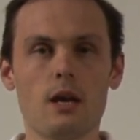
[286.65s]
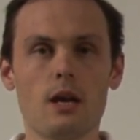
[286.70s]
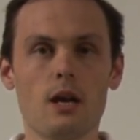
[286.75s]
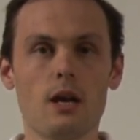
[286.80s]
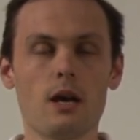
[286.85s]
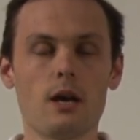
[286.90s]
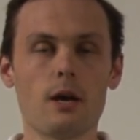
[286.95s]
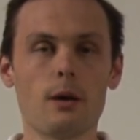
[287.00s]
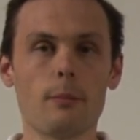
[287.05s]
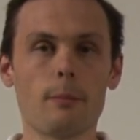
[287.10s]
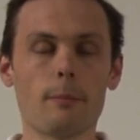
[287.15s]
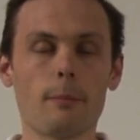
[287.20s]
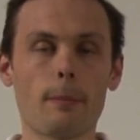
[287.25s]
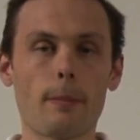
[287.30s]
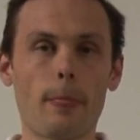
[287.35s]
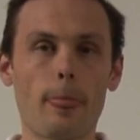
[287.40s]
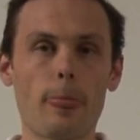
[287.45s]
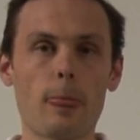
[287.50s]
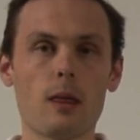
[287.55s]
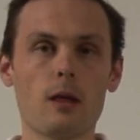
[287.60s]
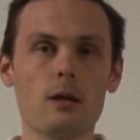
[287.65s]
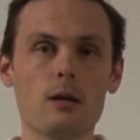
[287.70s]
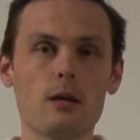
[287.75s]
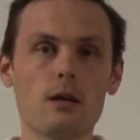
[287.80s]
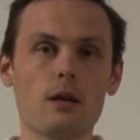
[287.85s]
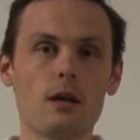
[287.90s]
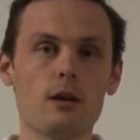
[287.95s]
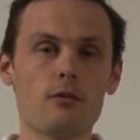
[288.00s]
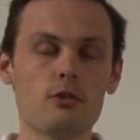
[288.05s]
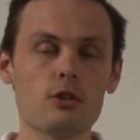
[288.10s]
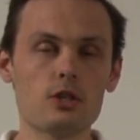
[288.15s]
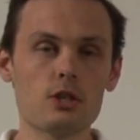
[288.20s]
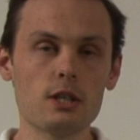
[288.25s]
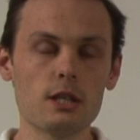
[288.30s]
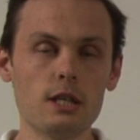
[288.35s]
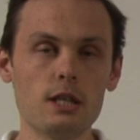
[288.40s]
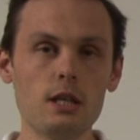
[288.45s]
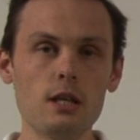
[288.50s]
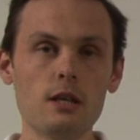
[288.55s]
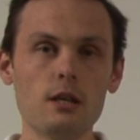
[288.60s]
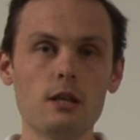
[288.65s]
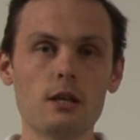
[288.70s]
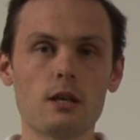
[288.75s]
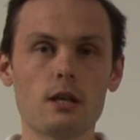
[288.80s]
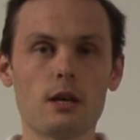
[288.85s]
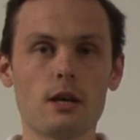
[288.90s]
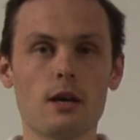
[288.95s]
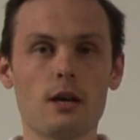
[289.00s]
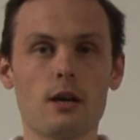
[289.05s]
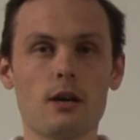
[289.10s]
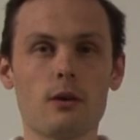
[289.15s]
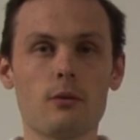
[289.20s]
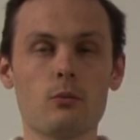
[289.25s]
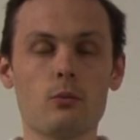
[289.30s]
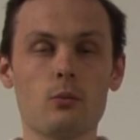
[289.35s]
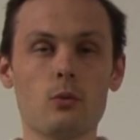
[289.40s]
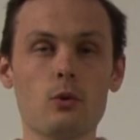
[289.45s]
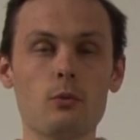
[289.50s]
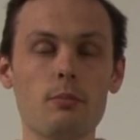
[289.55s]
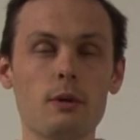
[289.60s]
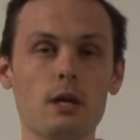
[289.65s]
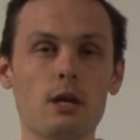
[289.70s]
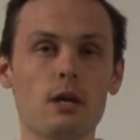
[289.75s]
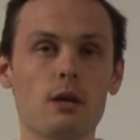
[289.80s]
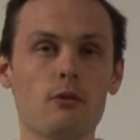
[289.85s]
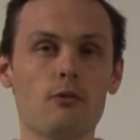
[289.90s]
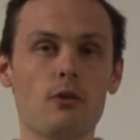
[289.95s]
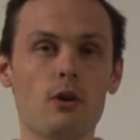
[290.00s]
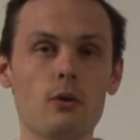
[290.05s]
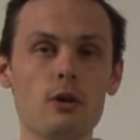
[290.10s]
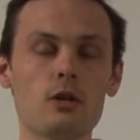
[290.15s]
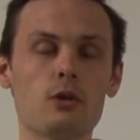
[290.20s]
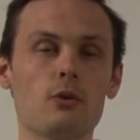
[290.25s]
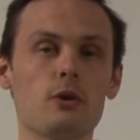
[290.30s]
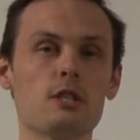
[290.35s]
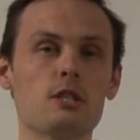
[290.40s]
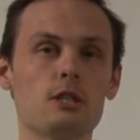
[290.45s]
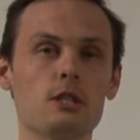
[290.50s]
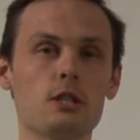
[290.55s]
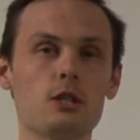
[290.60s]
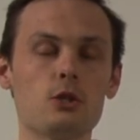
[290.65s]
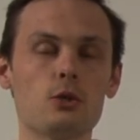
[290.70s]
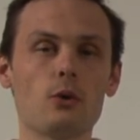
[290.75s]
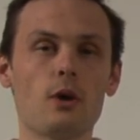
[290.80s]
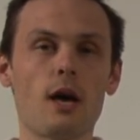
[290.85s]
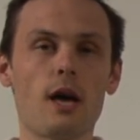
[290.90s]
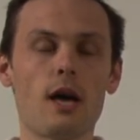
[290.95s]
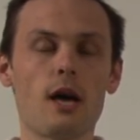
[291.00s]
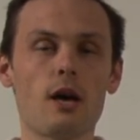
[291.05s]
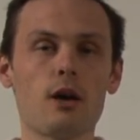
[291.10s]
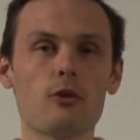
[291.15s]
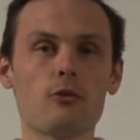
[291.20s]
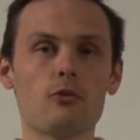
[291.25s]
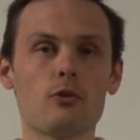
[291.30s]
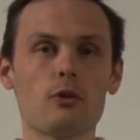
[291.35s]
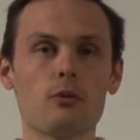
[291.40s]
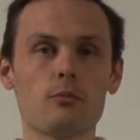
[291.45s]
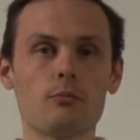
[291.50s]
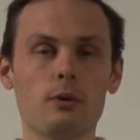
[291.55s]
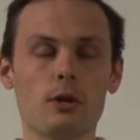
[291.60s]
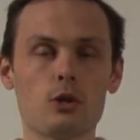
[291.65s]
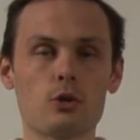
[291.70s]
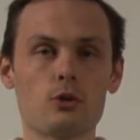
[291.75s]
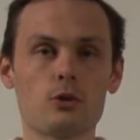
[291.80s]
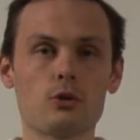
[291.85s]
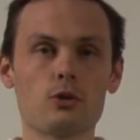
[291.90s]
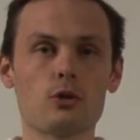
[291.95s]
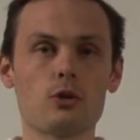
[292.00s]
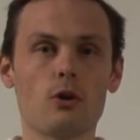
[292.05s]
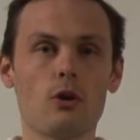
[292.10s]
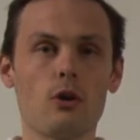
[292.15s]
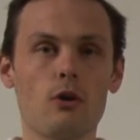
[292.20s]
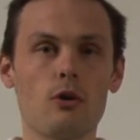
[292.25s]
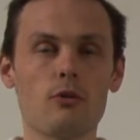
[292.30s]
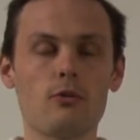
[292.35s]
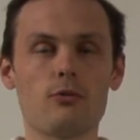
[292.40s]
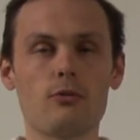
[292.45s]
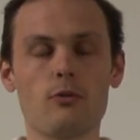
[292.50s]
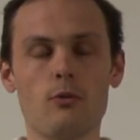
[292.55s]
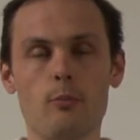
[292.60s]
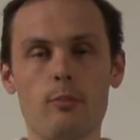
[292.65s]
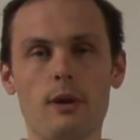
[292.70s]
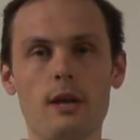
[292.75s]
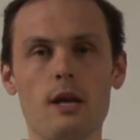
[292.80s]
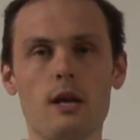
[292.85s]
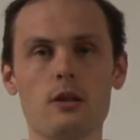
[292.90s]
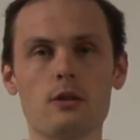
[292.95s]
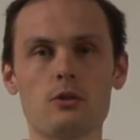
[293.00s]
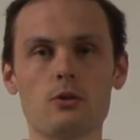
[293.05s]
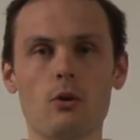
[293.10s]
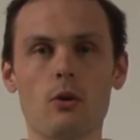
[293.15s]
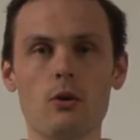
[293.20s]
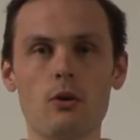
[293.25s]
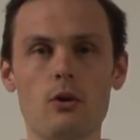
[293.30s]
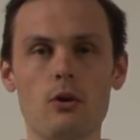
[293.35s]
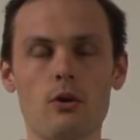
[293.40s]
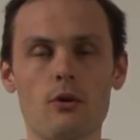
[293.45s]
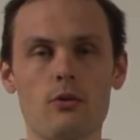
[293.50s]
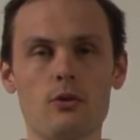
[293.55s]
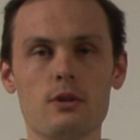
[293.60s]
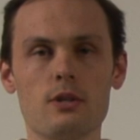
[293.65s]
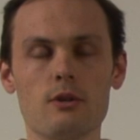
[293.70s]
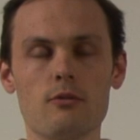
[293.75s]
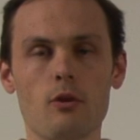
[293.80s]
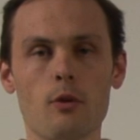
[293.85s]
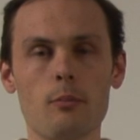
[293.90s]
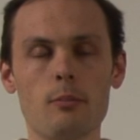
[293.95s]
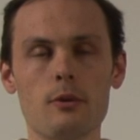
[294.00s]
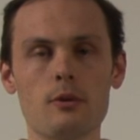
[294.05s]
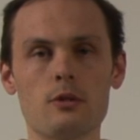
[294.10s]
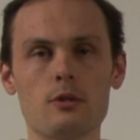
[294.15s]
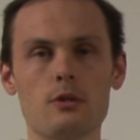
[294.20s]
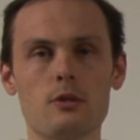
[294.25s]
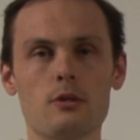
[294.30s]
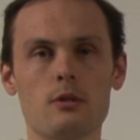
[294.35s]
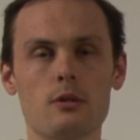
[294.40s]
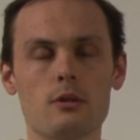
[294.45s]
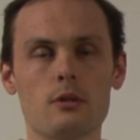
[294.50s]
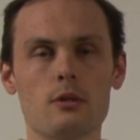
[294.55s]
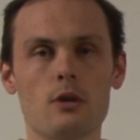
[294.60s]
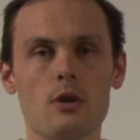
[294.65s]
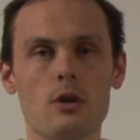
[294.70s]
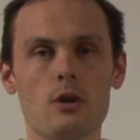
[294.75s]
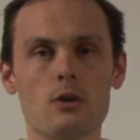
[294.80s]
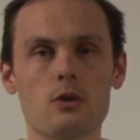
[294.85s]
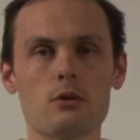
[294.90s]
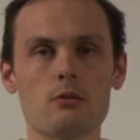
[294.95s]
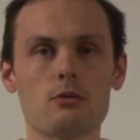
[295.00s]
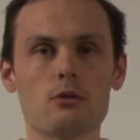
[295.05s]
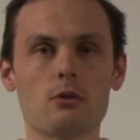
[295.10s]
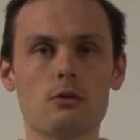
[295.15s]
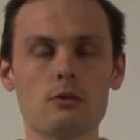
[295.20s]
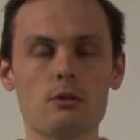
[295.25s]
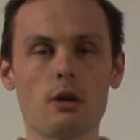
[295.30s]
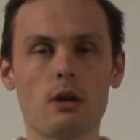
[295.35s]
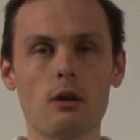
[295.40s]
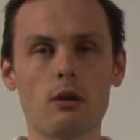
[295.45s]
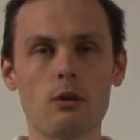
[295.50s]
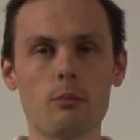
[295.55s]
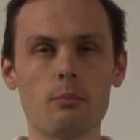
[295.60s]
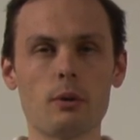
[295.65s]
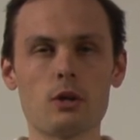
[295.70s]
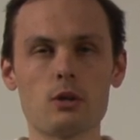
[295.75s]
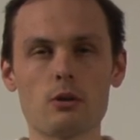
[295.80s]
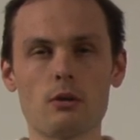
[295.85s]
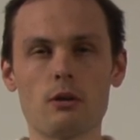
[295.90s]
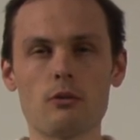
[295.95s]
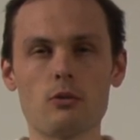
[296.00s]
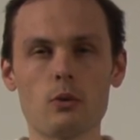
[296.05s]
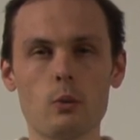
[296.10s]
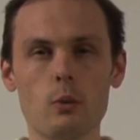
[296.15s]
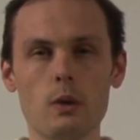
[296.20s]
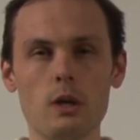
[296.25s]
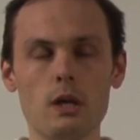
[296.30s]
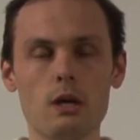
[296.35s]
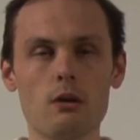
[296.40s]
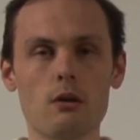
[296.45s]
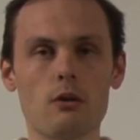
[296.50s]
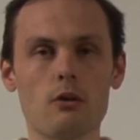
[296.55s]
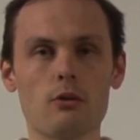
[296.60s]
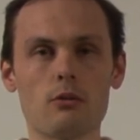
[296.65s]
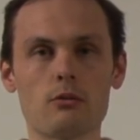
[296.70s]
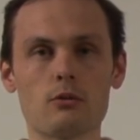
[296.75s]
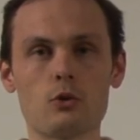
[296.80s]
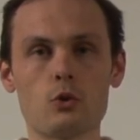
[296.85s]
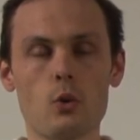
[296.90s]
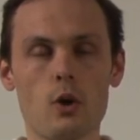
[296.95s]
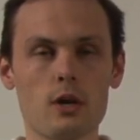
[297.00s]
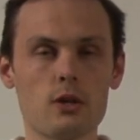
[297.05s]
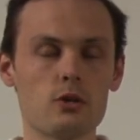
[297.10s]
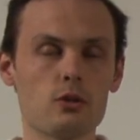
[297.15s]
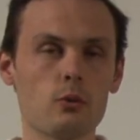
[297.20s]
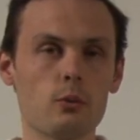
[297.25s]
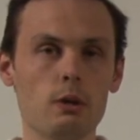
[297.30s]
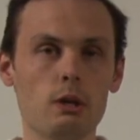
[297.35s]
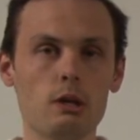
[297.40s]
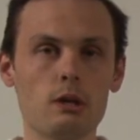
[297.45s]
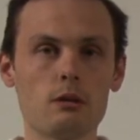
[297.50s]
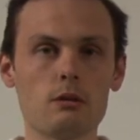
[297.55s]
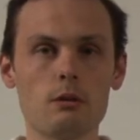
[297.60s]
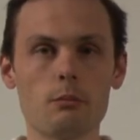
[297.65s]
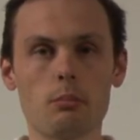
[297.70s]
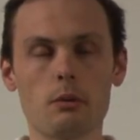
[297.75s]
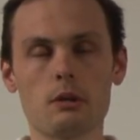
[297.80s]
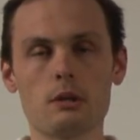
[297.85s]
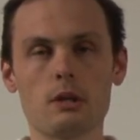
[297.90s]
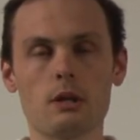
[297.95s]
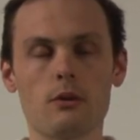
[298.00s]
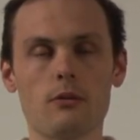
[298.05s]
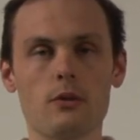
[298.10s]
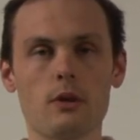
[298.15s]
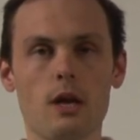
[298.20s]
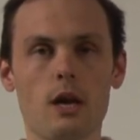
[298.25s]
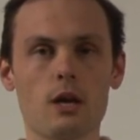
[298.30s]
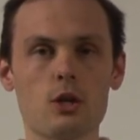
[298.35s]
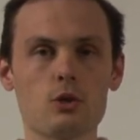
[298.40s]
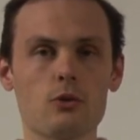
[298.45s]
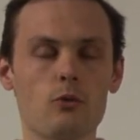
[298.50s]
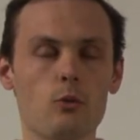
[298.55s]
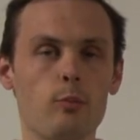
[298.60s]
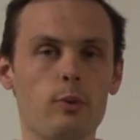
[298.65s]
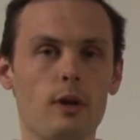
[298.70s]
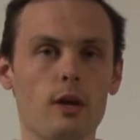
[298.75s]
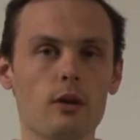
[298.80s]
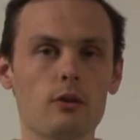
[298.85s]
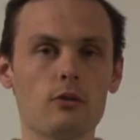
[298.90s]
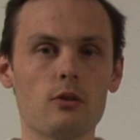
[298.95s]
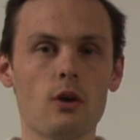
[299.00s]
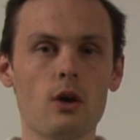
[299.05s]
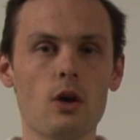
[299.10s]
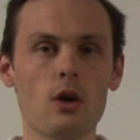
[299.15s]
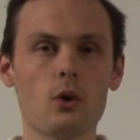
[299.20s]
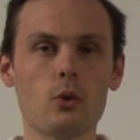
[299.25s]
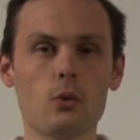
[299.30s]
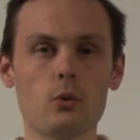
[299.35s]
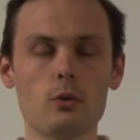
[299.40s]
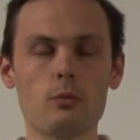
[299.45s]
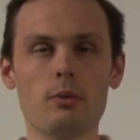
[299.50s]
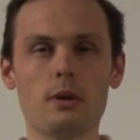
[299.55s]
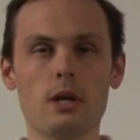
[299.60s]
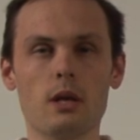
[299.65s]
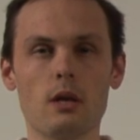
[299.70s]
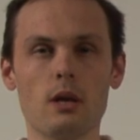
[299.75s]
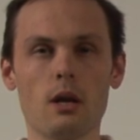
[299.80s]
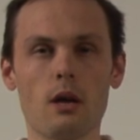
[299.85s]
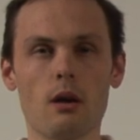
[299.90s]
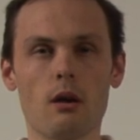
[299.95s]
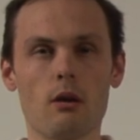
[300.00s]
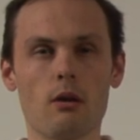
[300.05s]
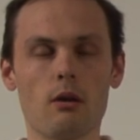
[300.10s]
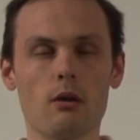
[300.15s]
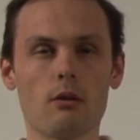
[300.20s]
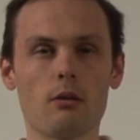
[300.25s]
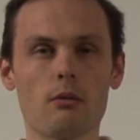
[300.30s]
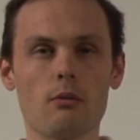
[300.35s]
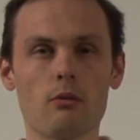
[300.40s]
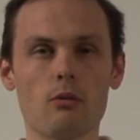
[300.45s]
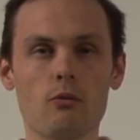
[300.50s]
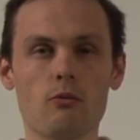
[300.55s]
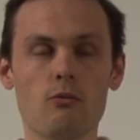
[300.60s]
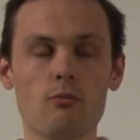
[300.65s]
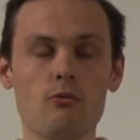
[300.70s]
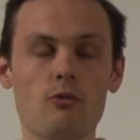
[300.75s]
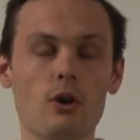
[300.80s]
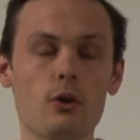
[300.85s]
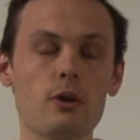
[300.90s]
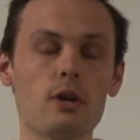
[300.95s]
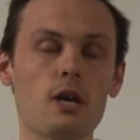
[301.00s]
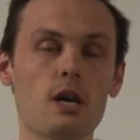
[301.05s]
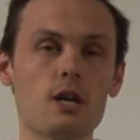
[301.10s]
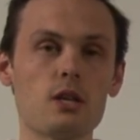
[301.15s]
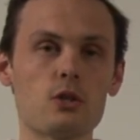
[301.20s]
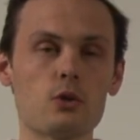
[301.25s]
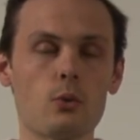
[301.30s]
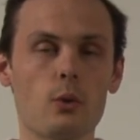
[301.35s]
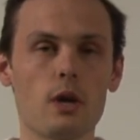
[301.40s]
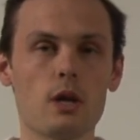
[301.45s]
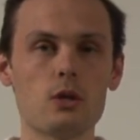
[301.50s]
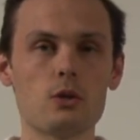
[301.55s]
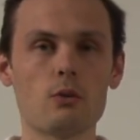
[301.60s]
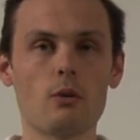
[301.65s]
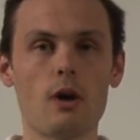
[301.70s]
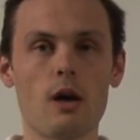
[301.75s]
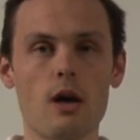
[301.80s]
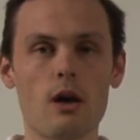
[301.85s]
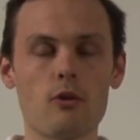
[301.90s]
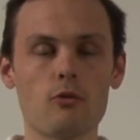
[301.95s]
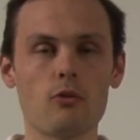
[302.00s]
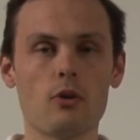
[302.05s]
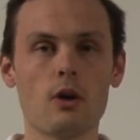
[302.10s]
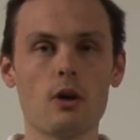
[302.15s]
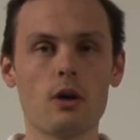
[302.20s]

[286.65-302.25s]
Um, eventually, uh, will be very interesting to have pictures of the plants all along the developments. So taking a picture every week or twice a week, depending on the age of the plants, would be uh, a very nice way to have